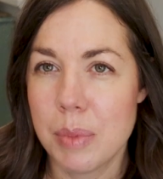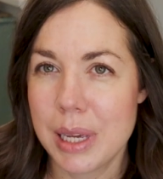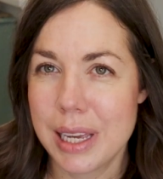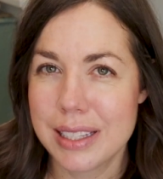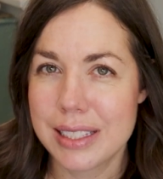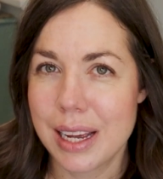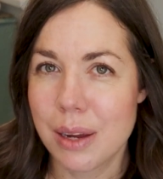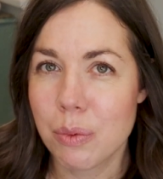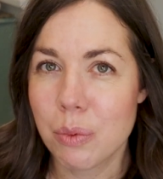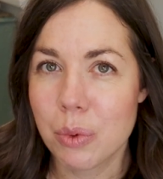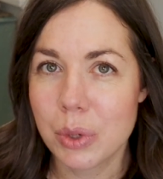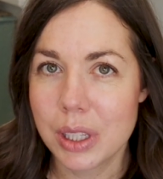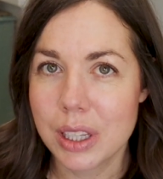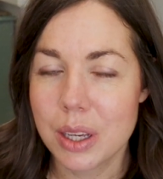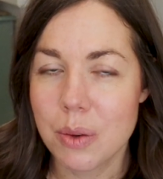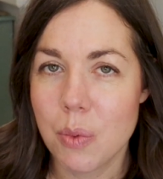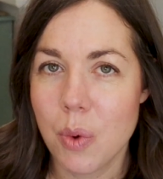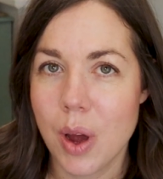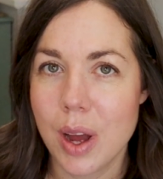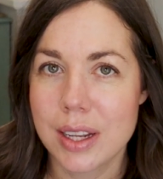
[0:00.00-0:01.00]
Because I
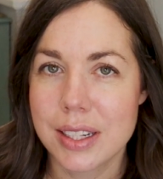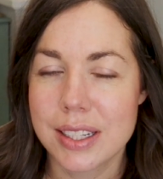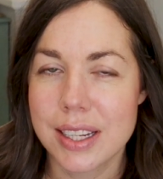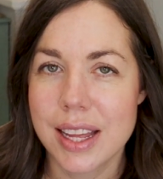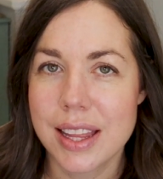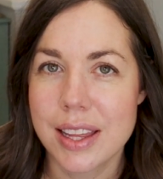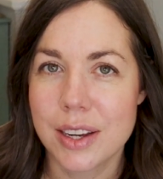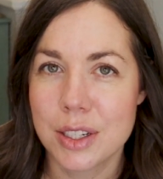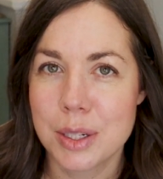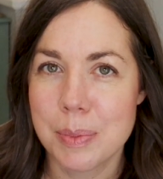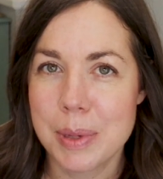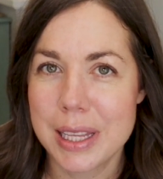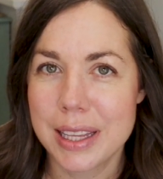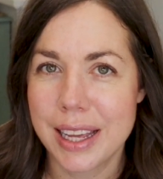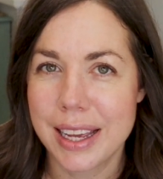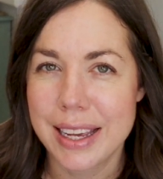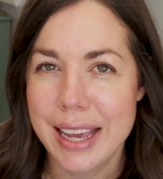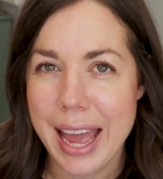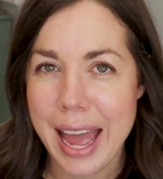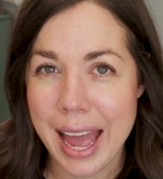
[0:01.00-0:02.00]
really want there to be
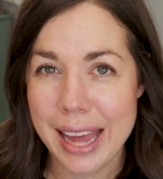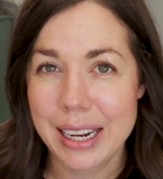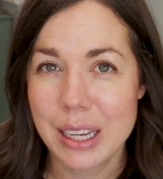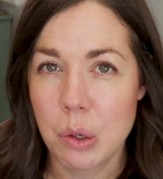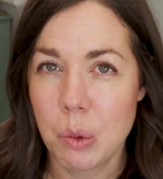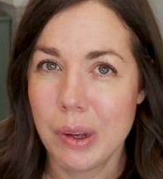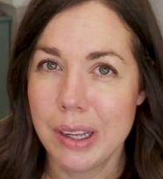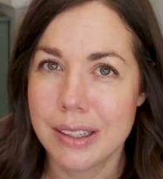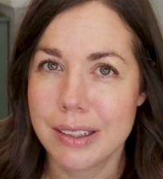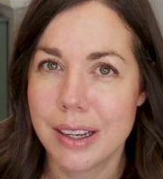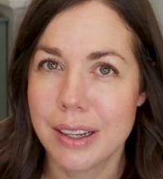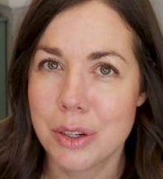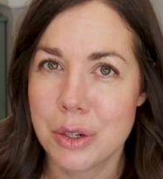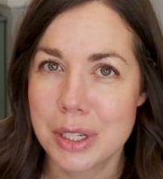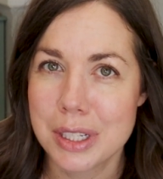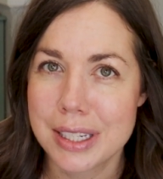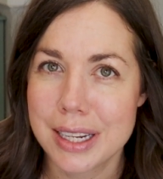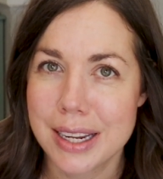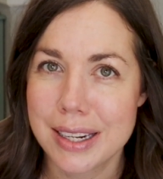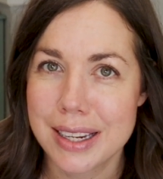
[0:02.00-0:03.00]
like adequate
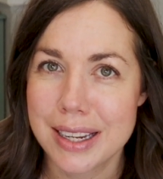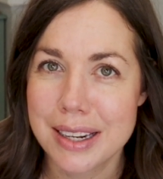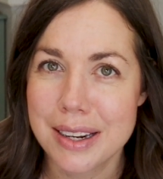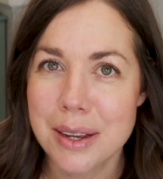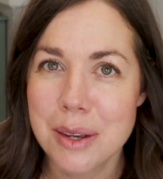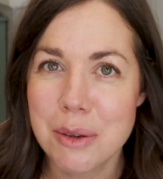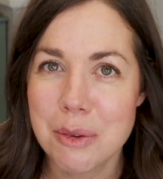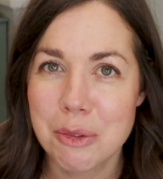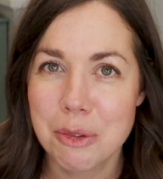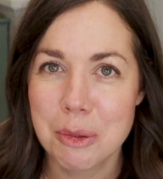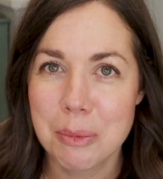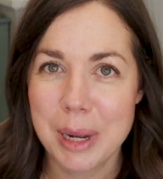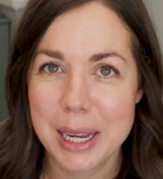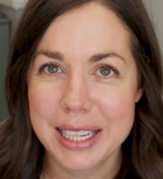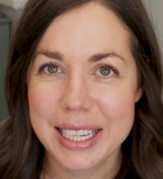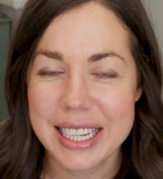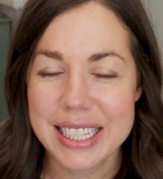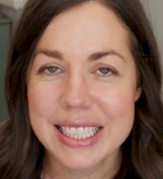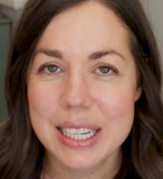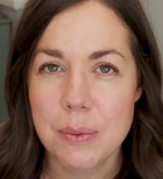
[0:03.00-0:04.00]
understanding for my
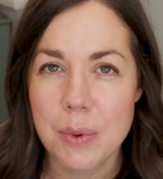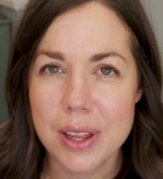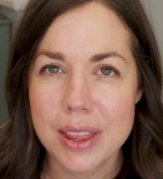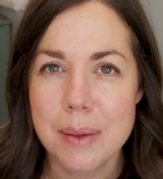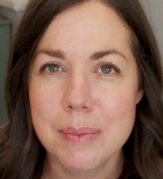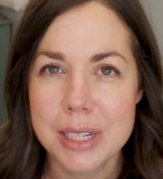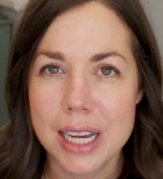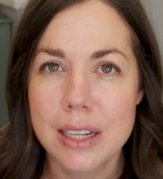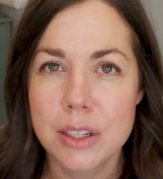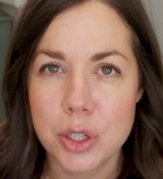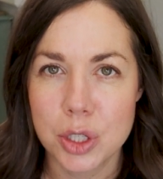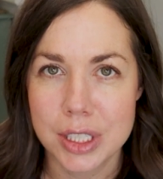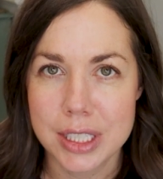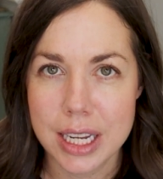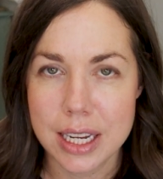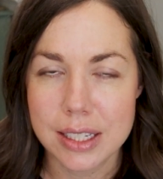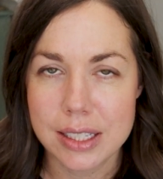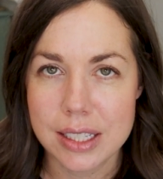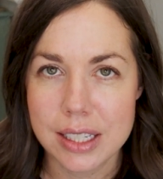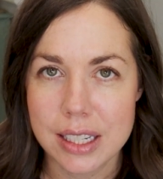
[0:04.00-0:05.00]
kids. I want them to
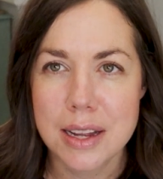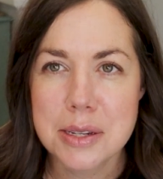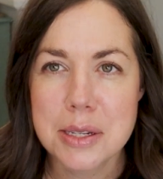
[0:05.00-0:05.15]
understand.